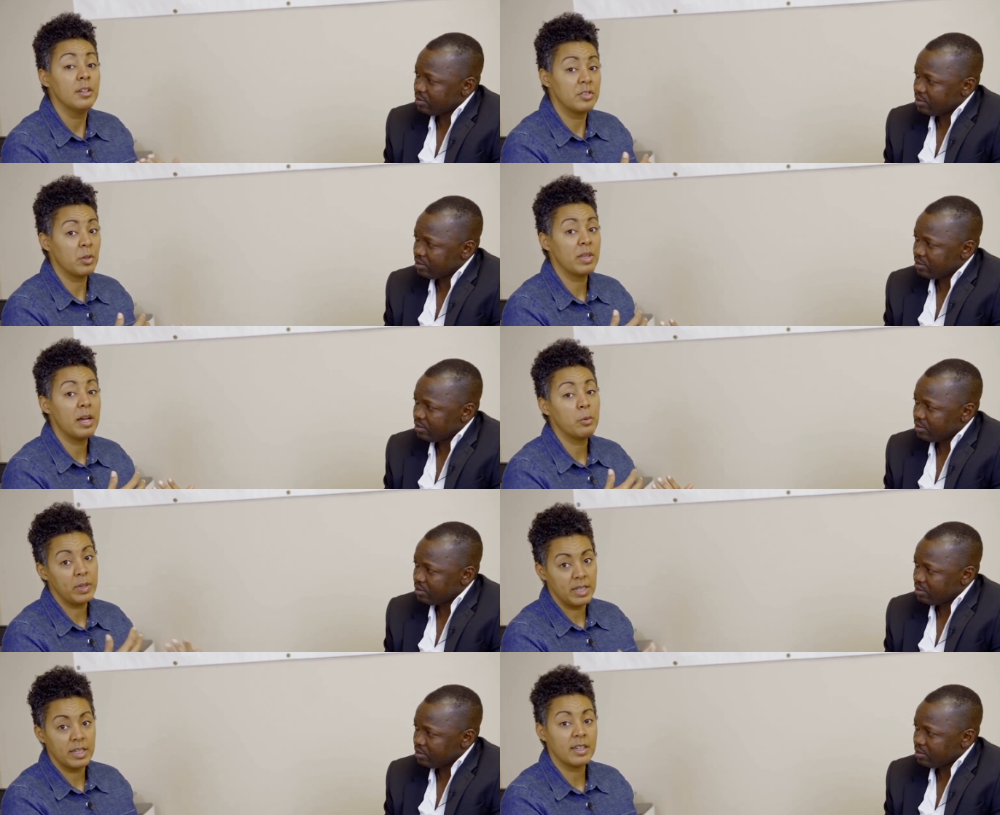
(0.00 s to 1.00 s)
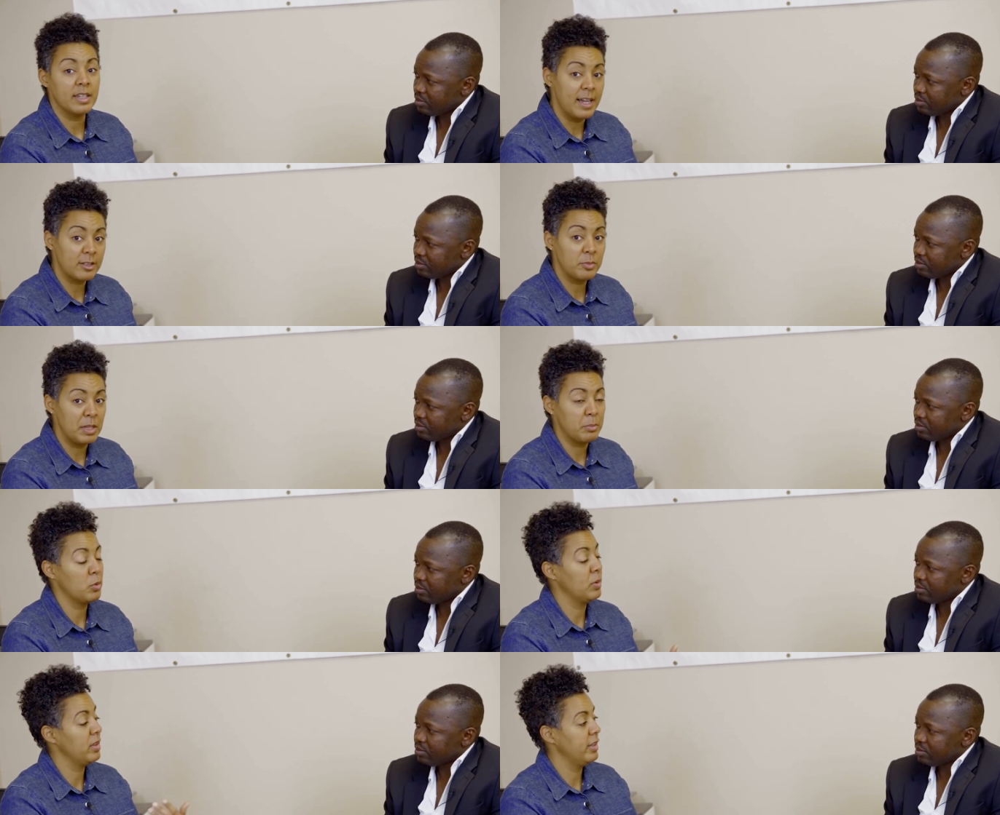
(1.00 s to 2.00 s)
Speaker 1: so that we can connect
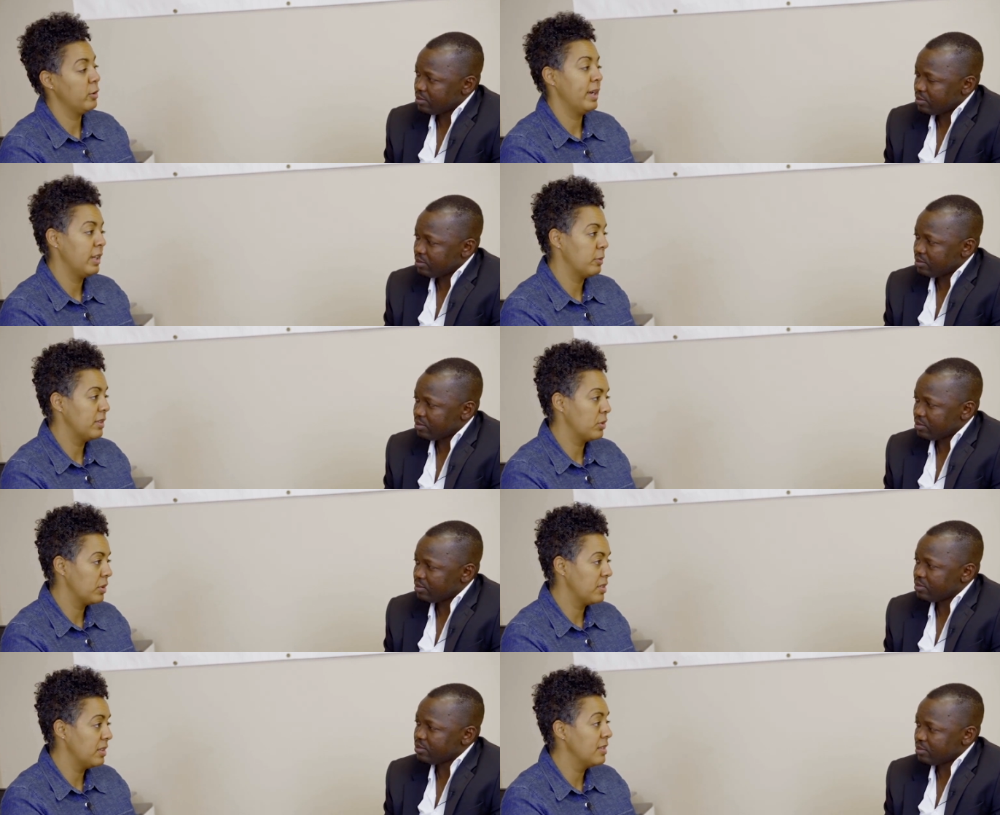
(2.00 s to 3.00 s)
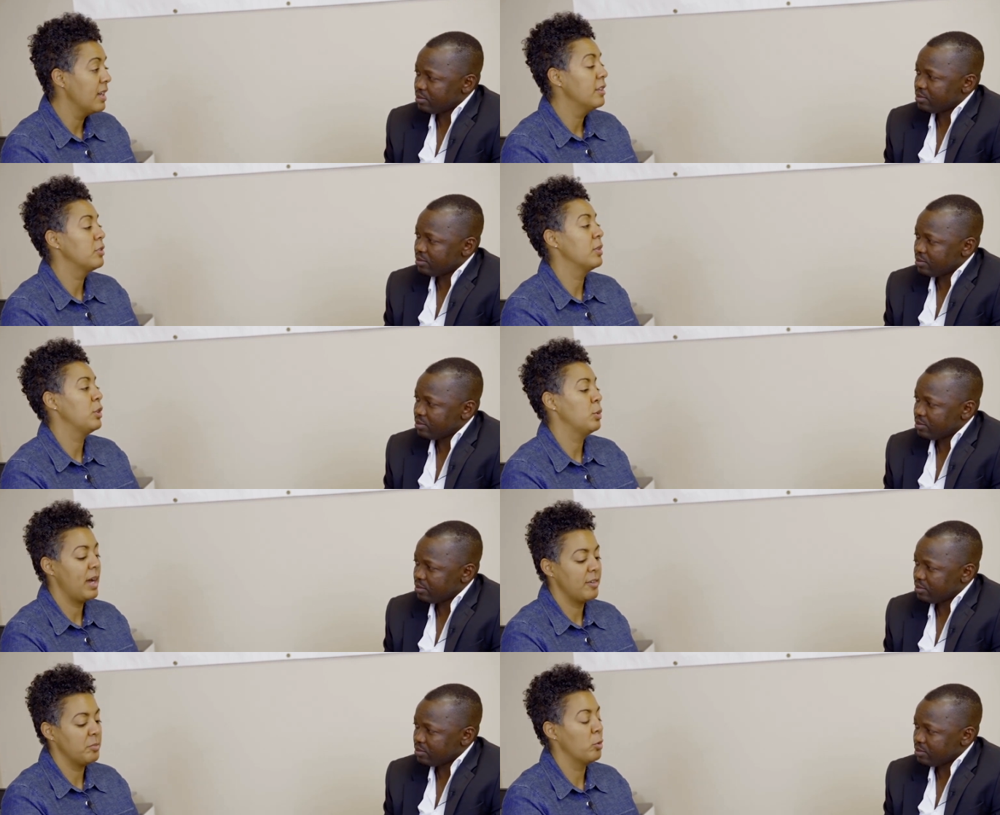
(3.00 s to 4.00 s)
people with legal aid resources so that you
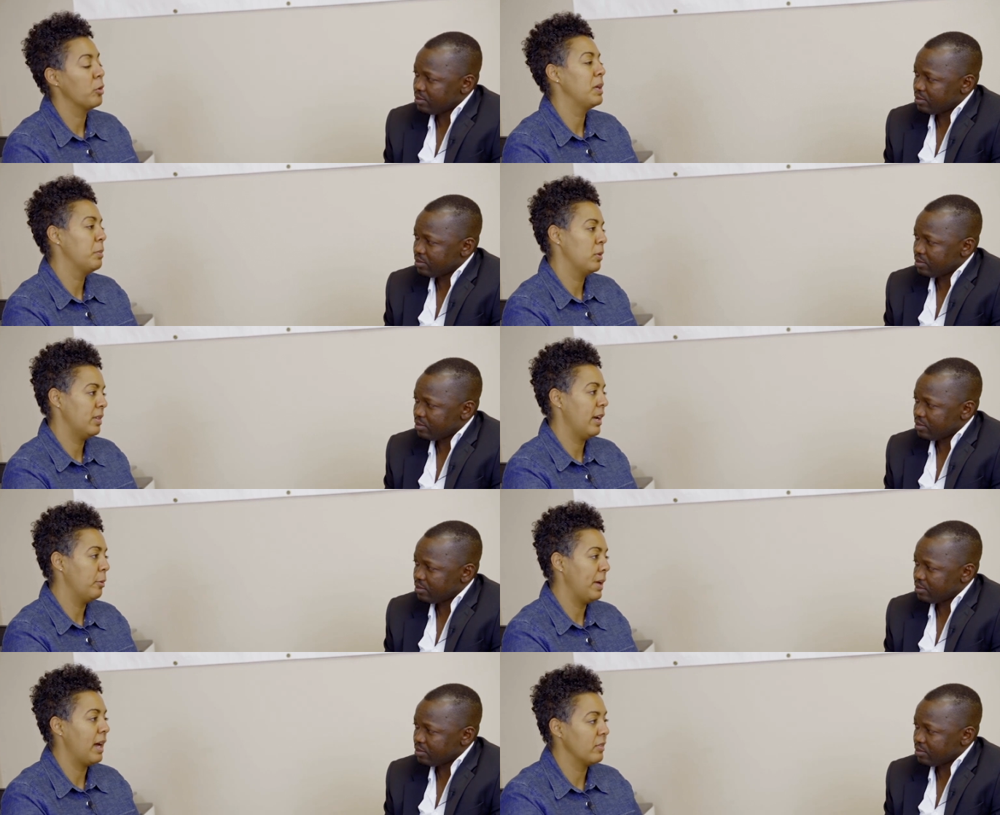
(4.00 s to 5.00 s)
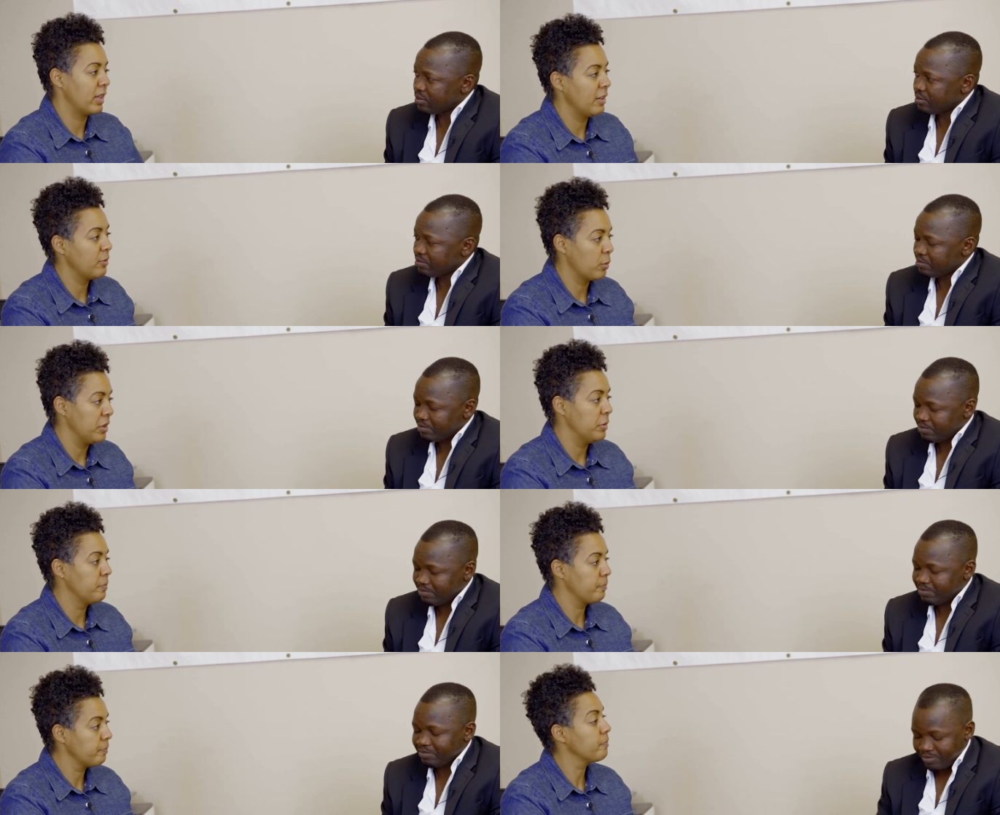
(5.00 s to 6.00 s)
have more people to help advocate
Speaker 2: for you.
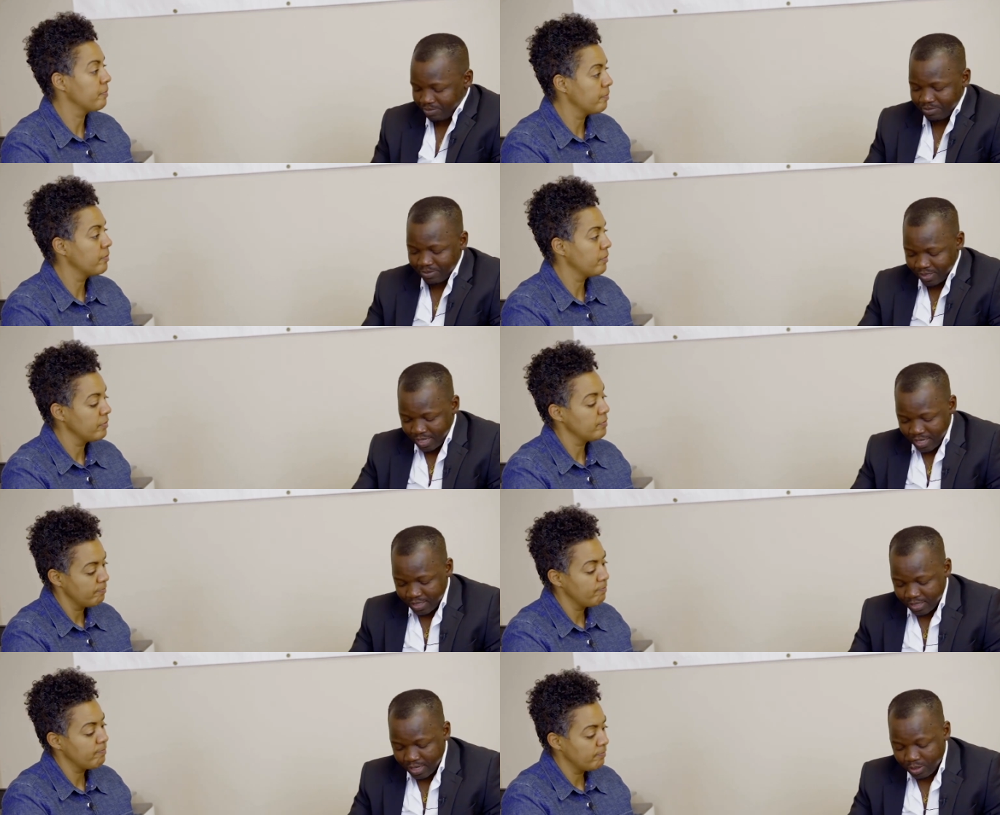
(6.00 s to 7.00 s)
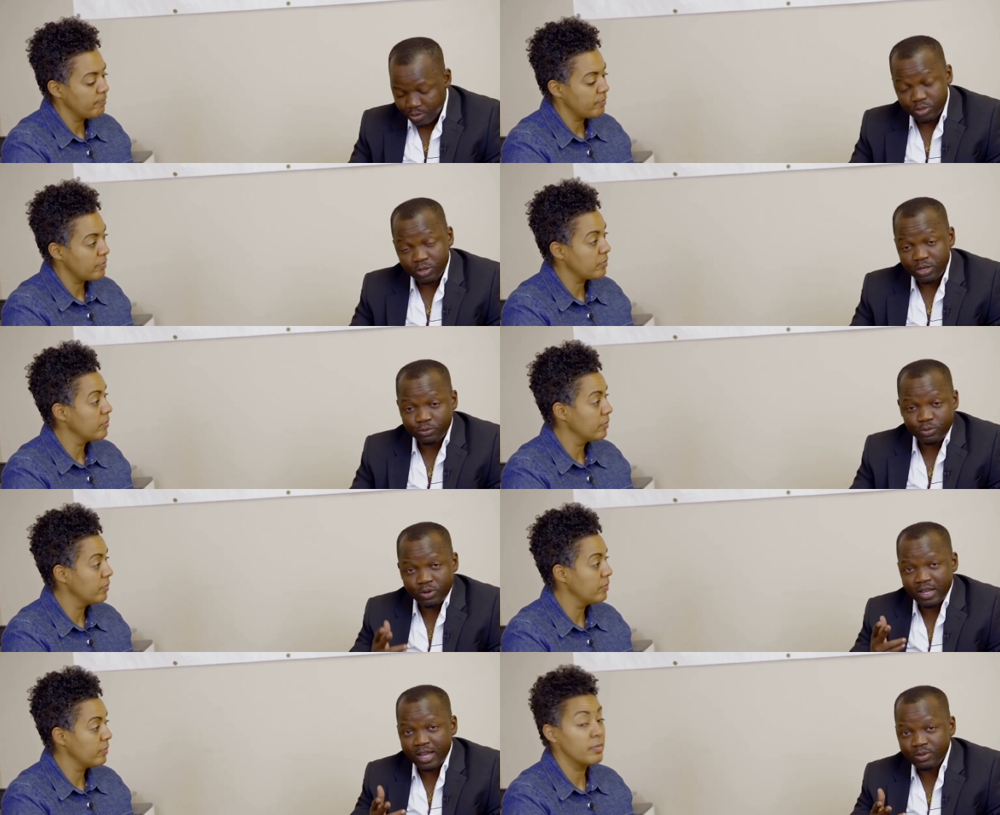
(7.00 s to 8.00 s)
Thank you. So if you
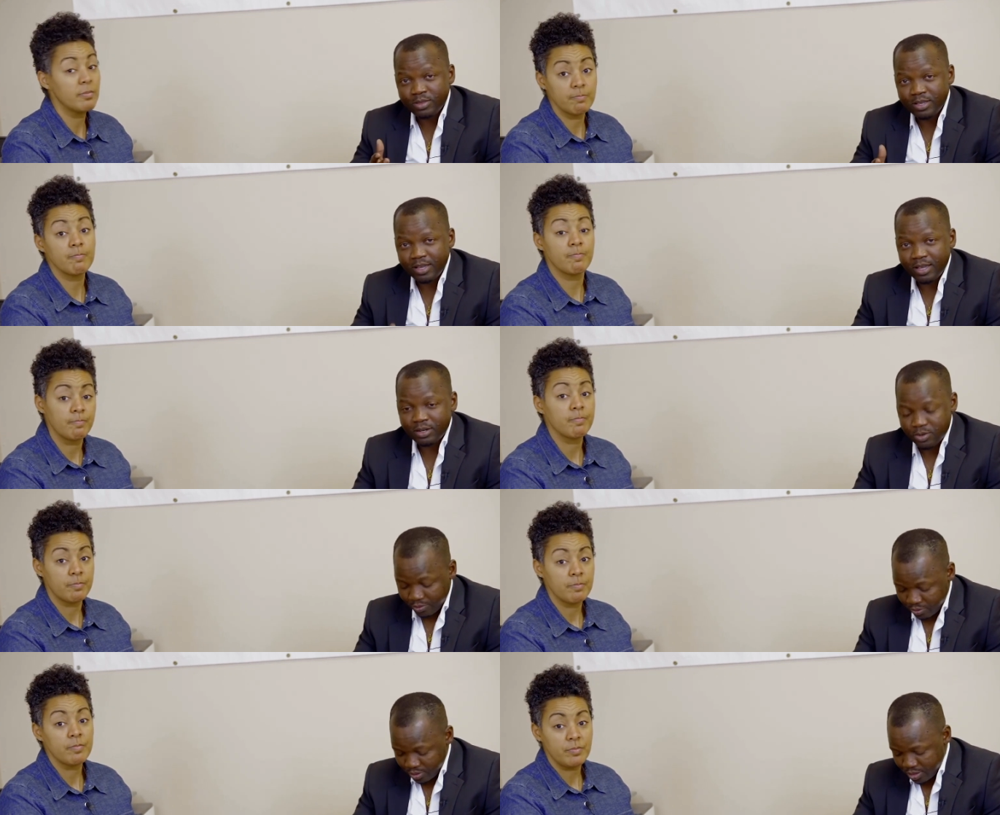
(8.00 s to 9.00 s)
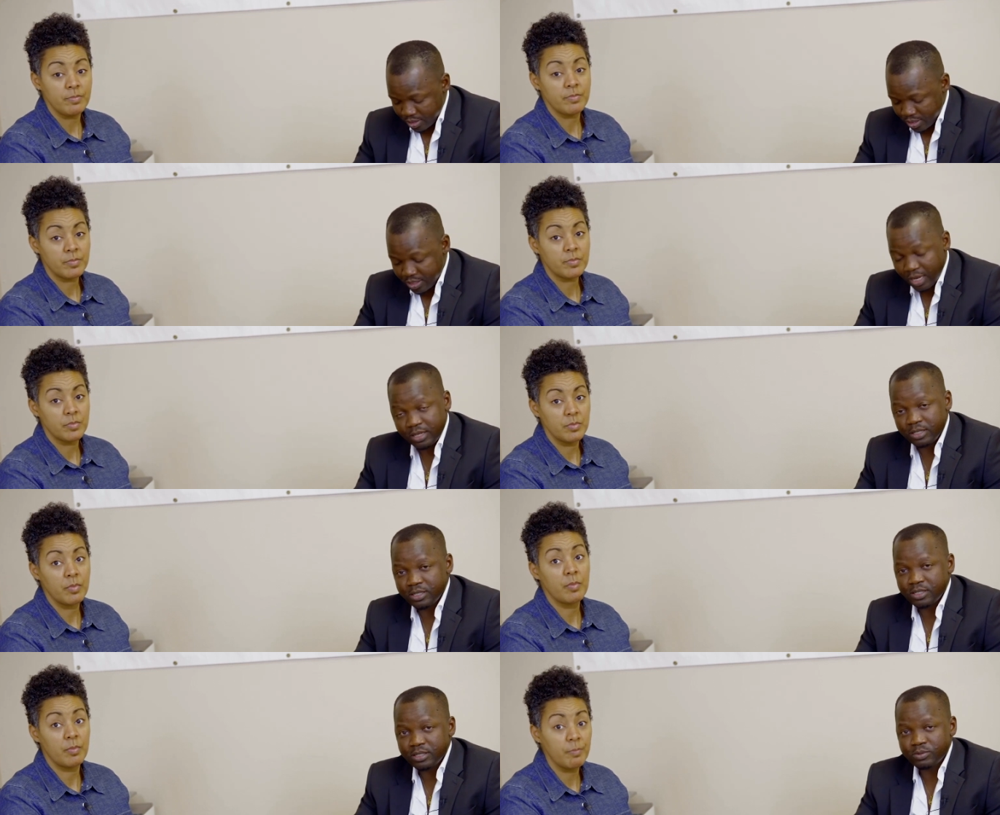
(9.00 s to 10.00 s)
are out there and you are facing a
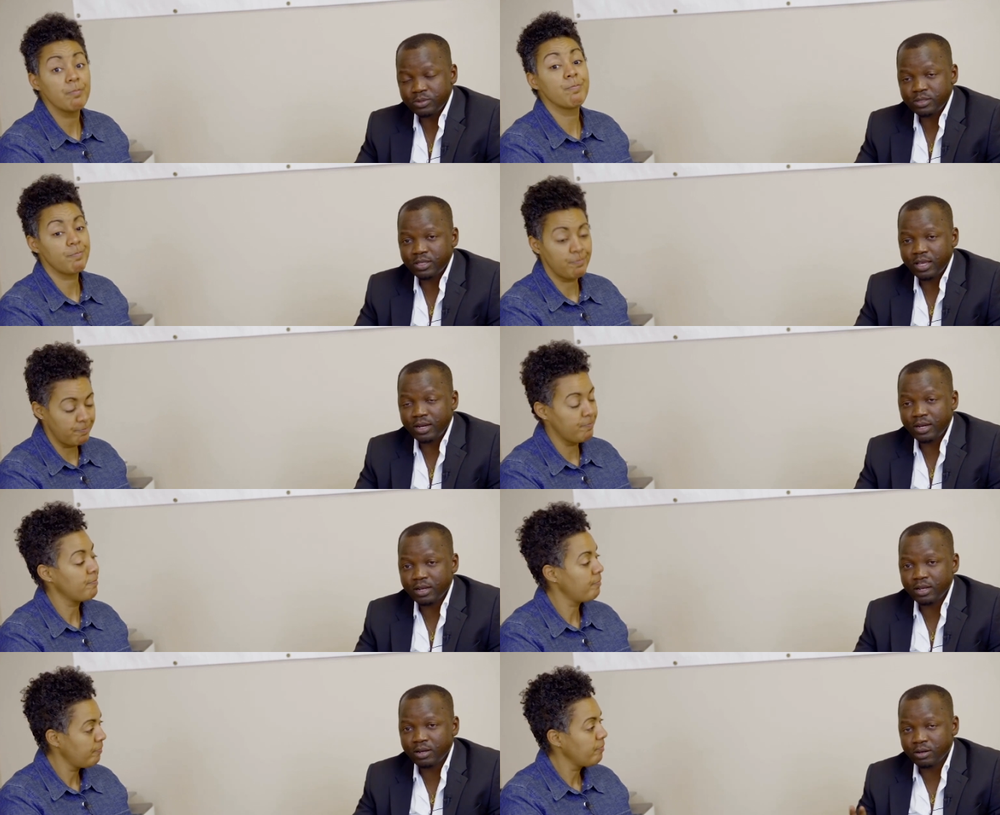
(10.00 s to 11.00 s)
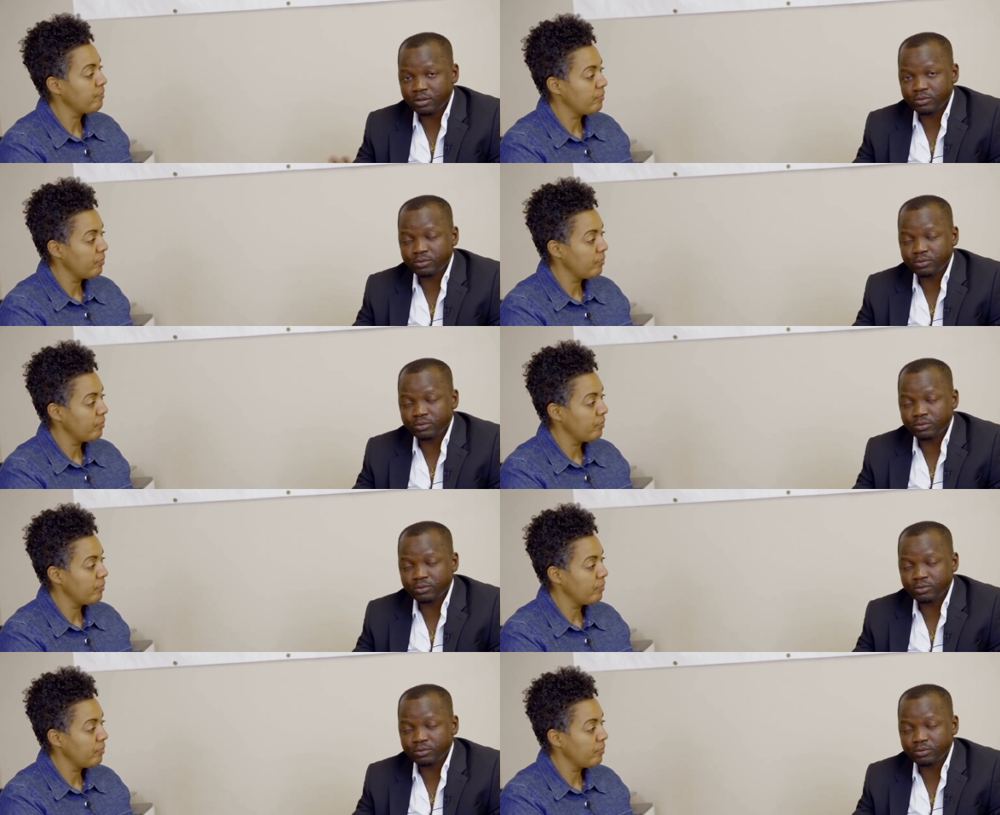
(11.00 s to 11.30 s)
challenge with any of